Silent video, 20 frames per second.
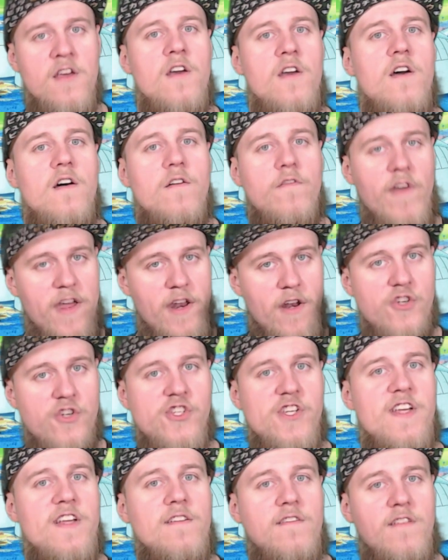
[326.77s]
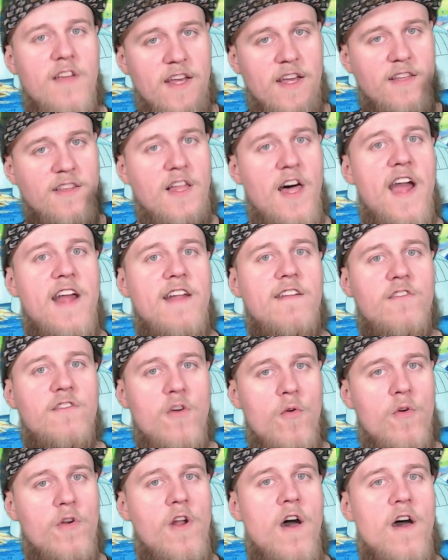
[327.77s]
of energy and like lines
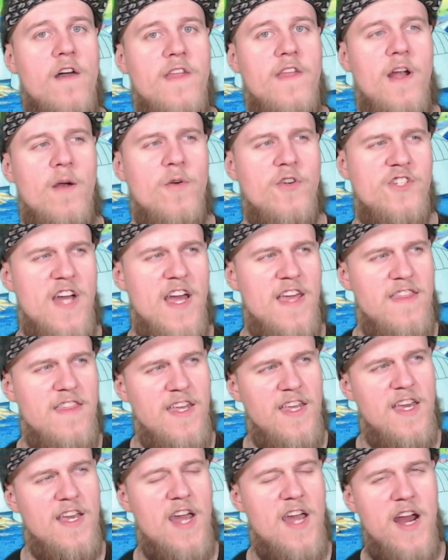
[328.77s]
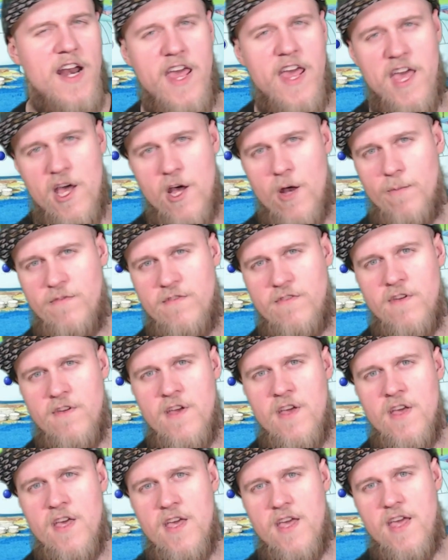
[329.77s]
going on there, which I think it kind of helps
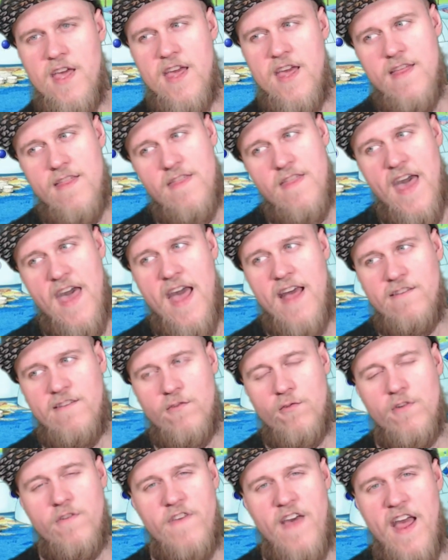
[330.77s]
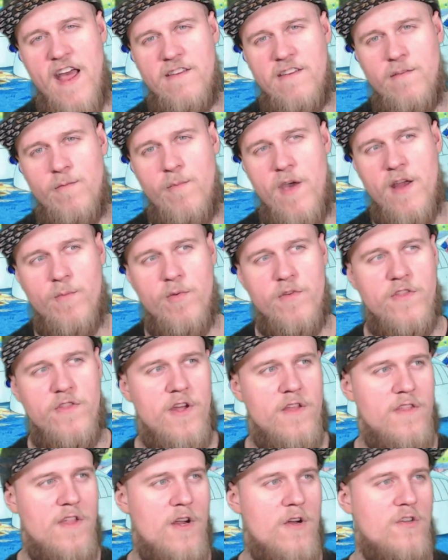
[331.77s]
in that sort of aspect. But
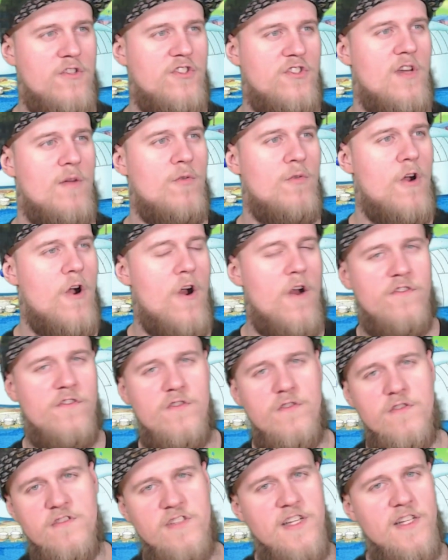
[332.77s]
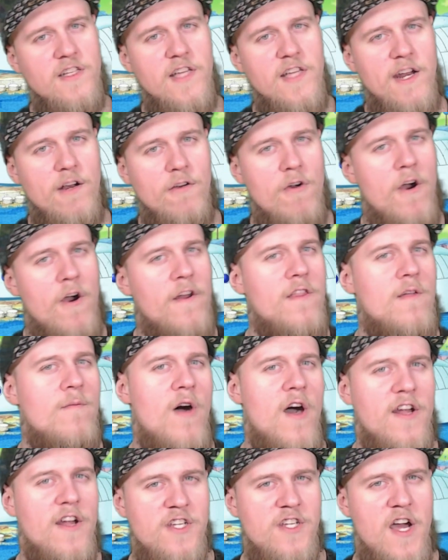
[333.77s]
then there are some cards you'll see later on in the
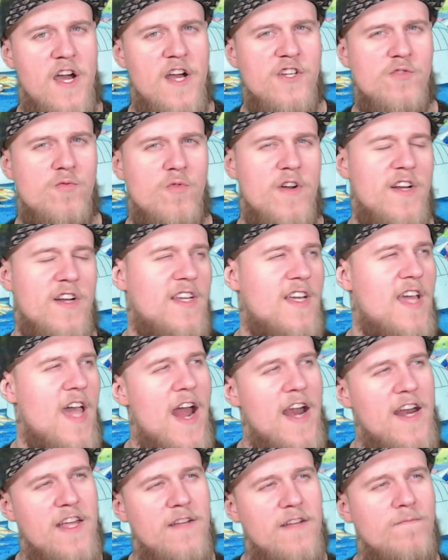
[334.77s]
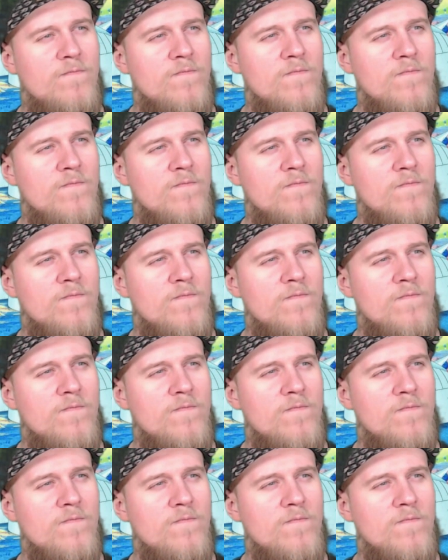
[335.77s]
montage where it kind of